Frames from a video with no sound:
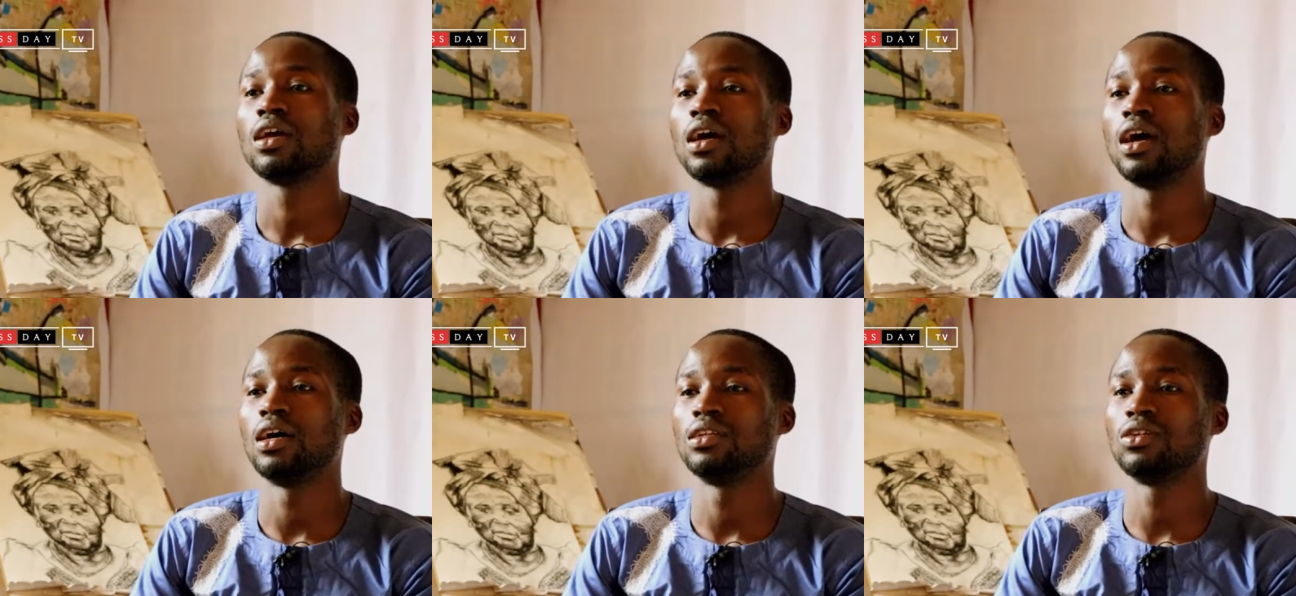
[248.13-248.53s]

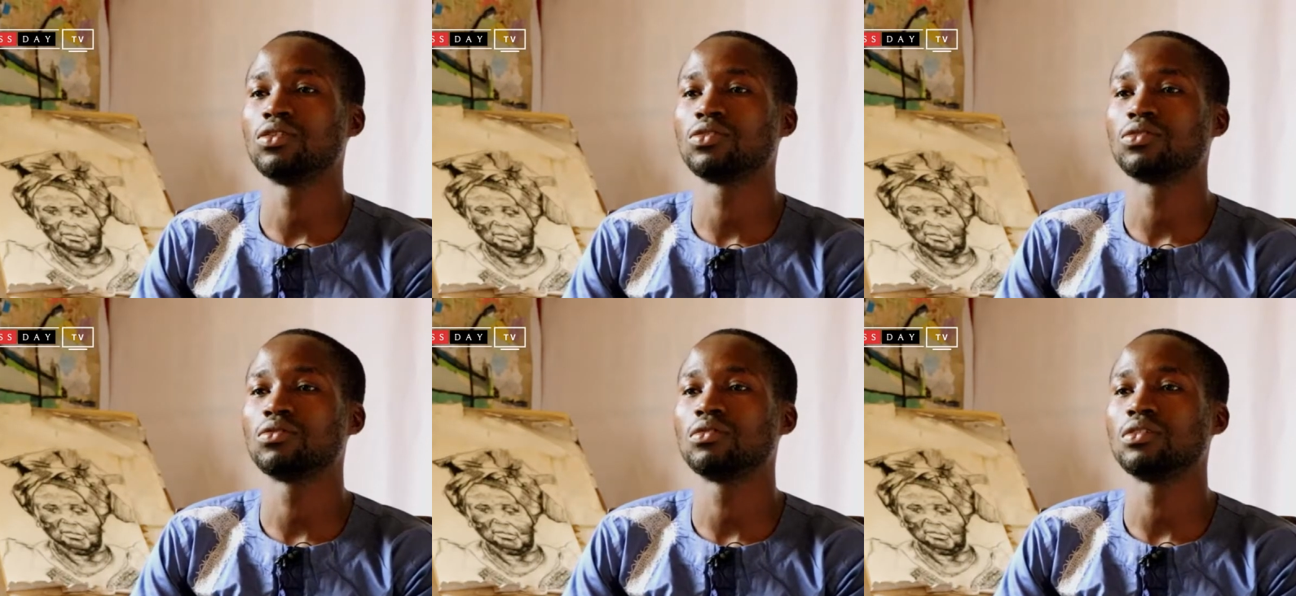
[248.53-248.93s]
Speaker 1: and he
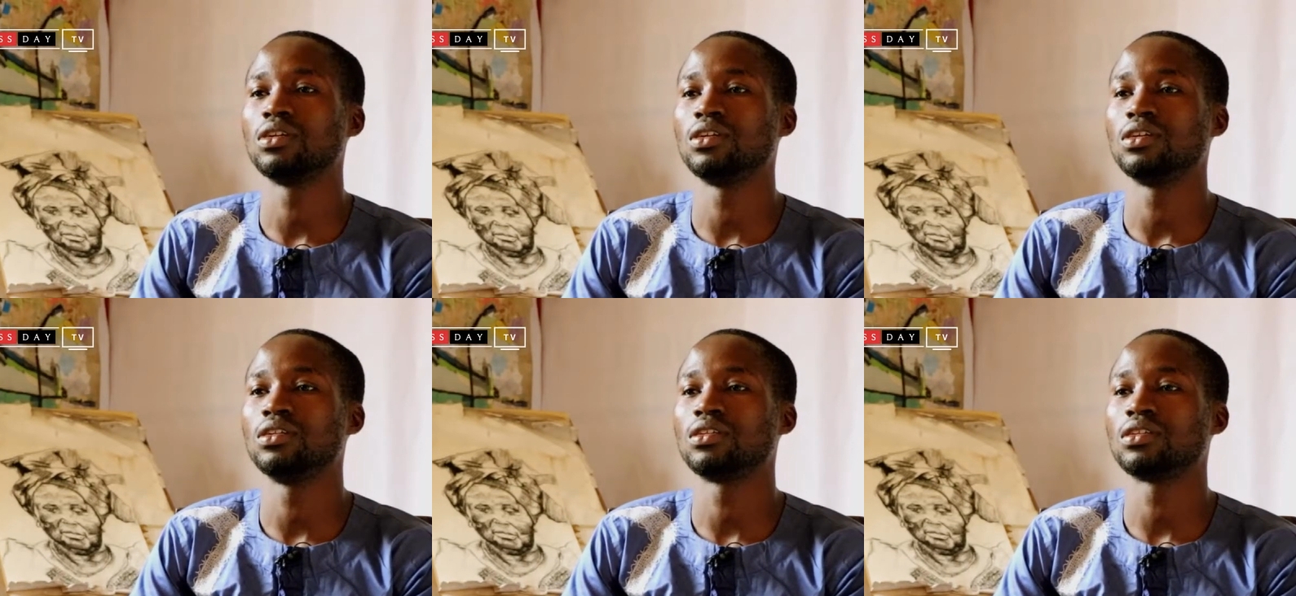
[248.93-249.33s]
also
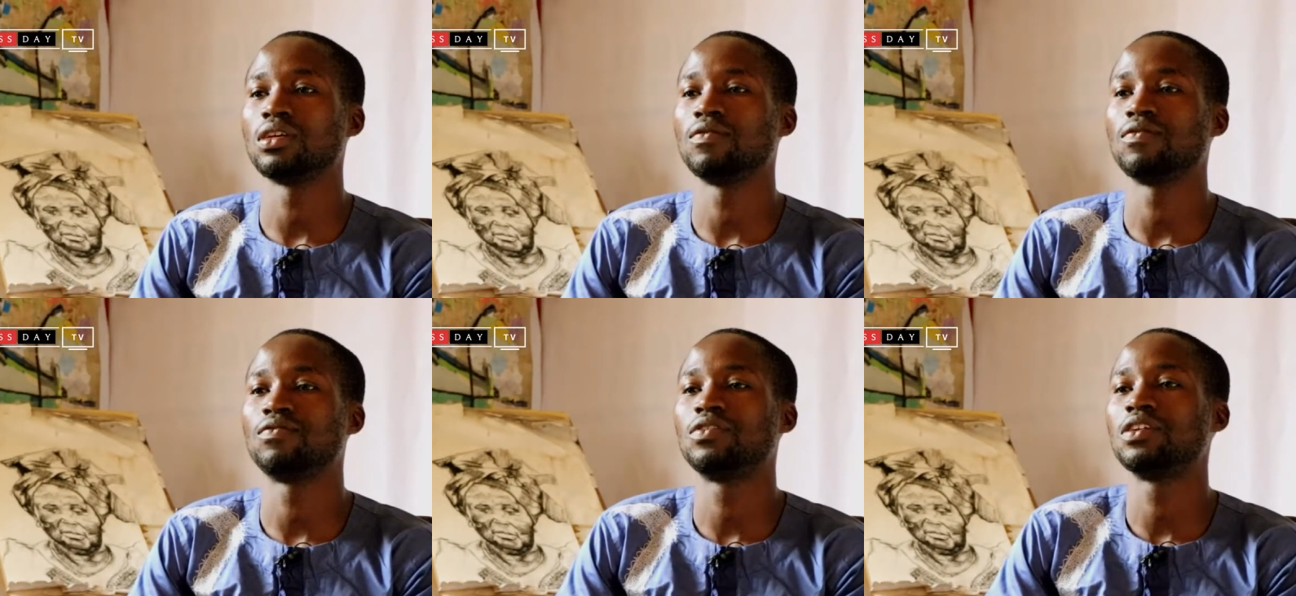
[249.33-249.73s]
is
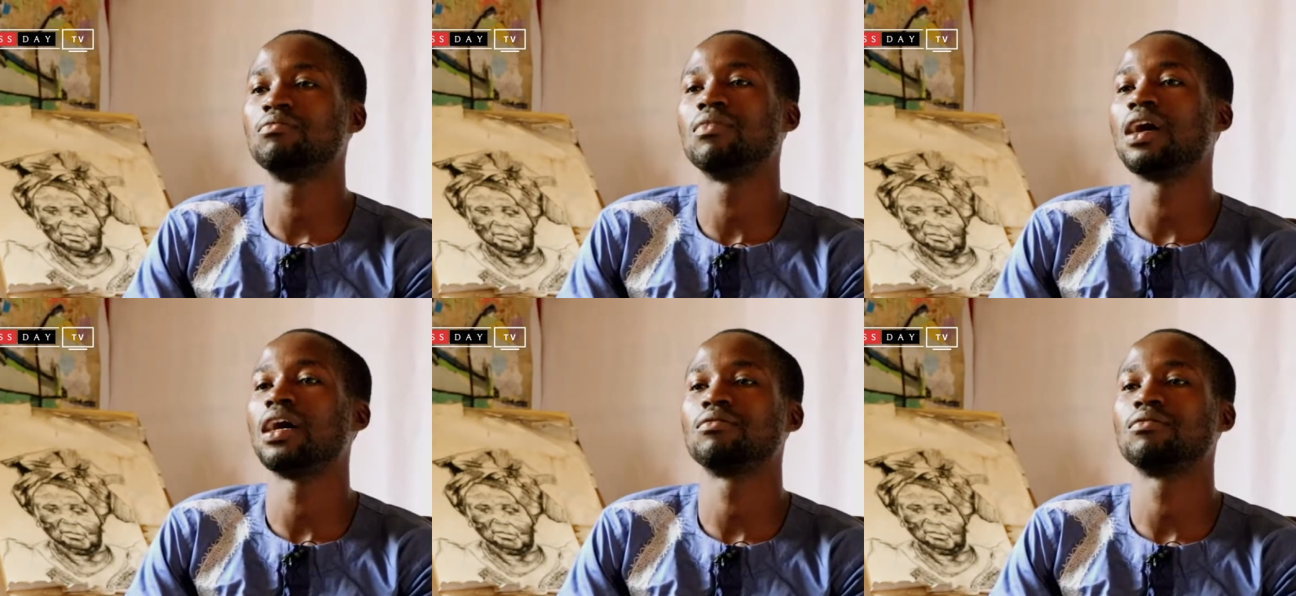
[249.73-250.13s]
a free
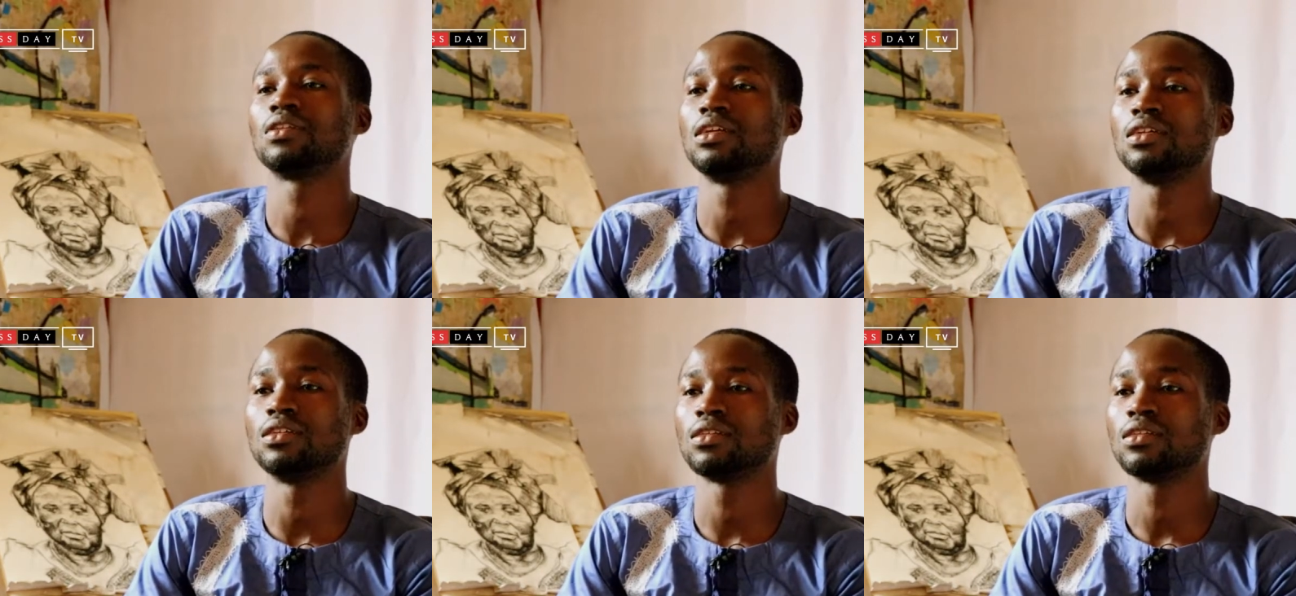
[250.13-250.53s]
man
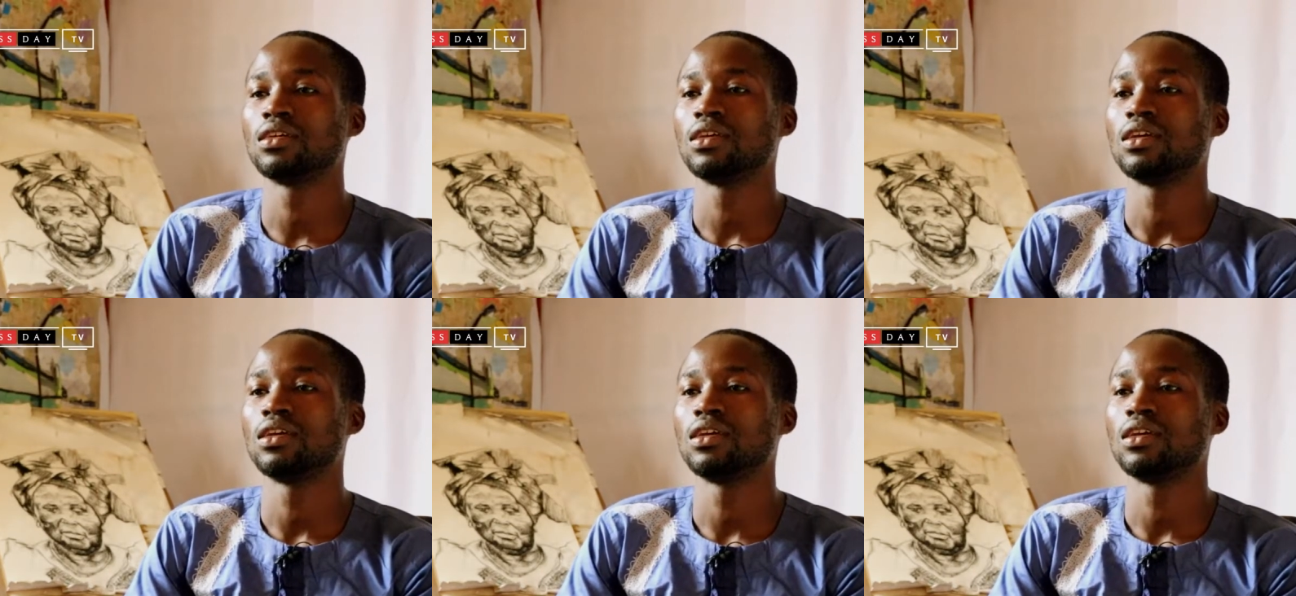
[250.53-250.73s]
thing.